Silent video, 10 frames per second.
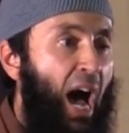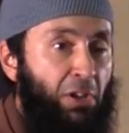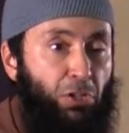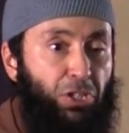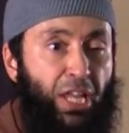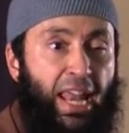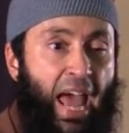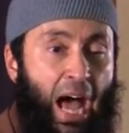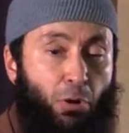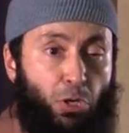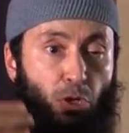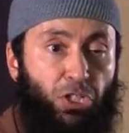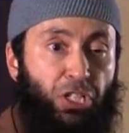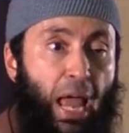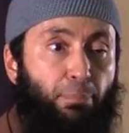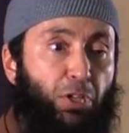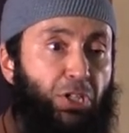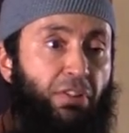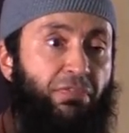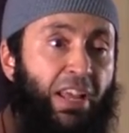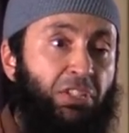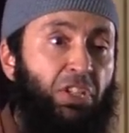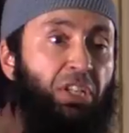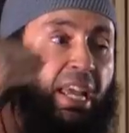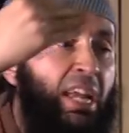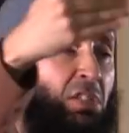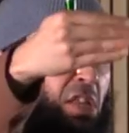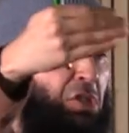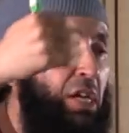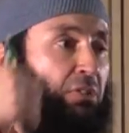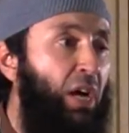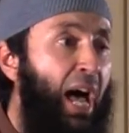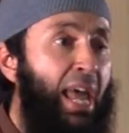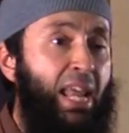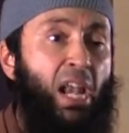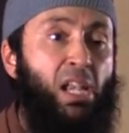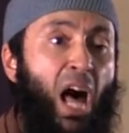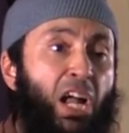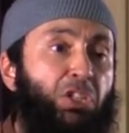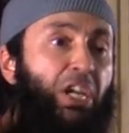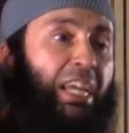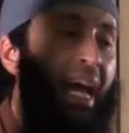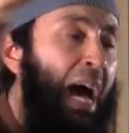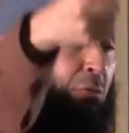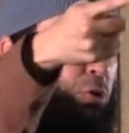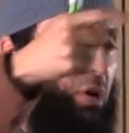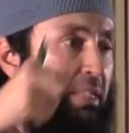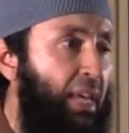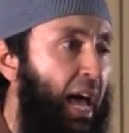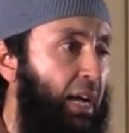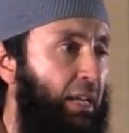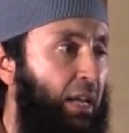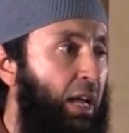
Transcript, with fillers: understand how you establish defenses against the shaitan and launch a counterattack